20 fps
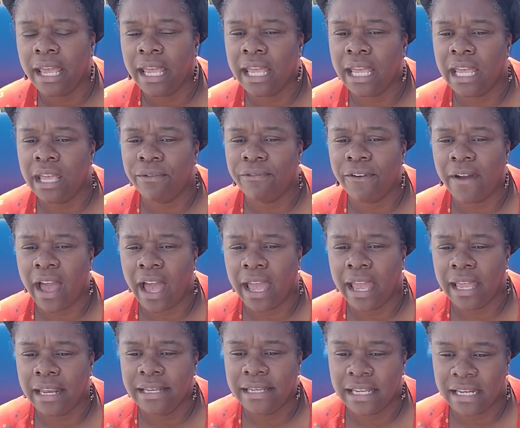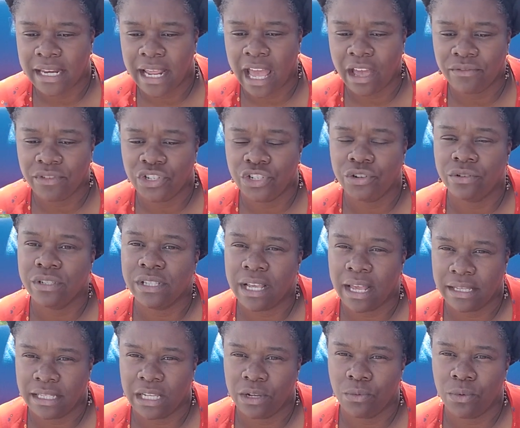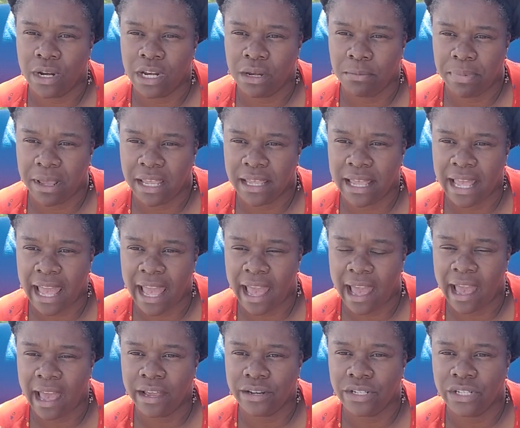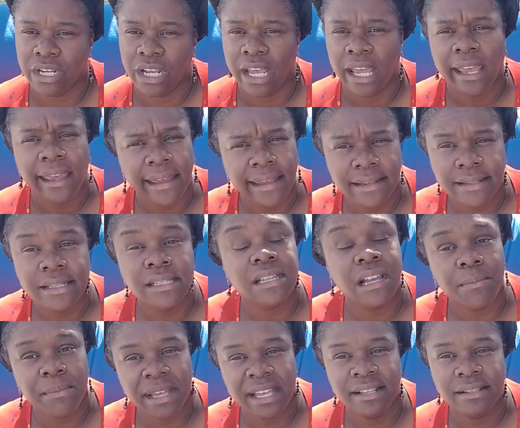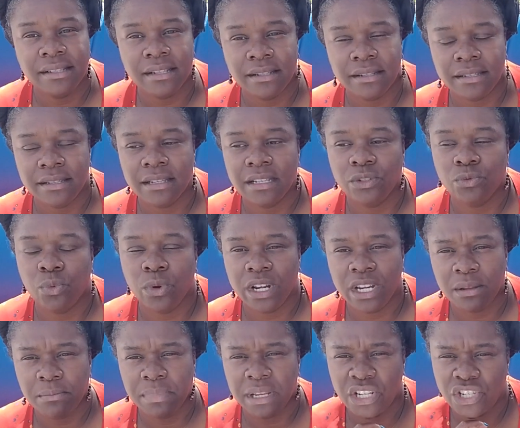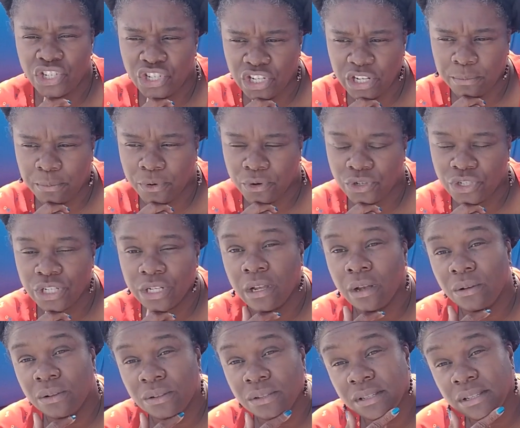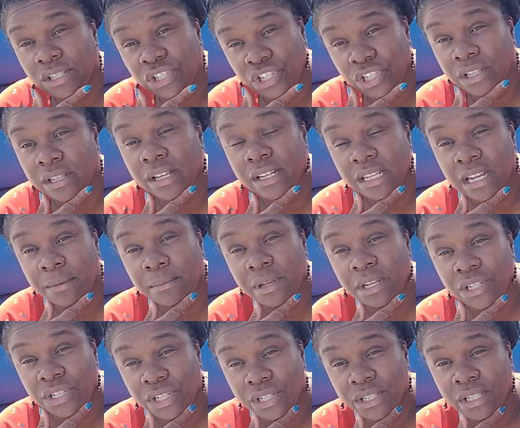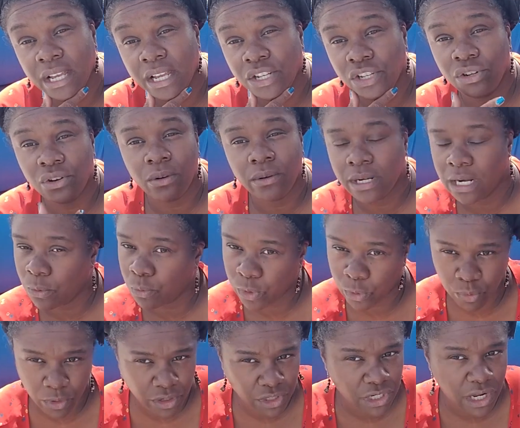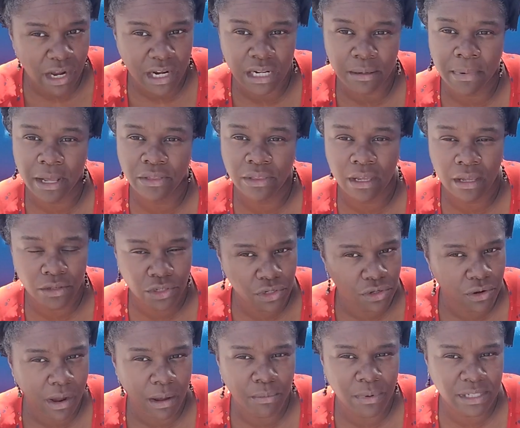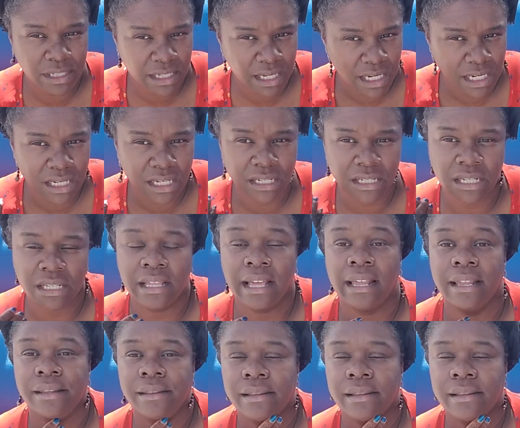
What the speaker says: if I didn't have insurance, I said, I wanted to pay cash. In some instances, wouldn't it be cheaper? She looked at me, she said, and we weren't talking about I wasn't getting into that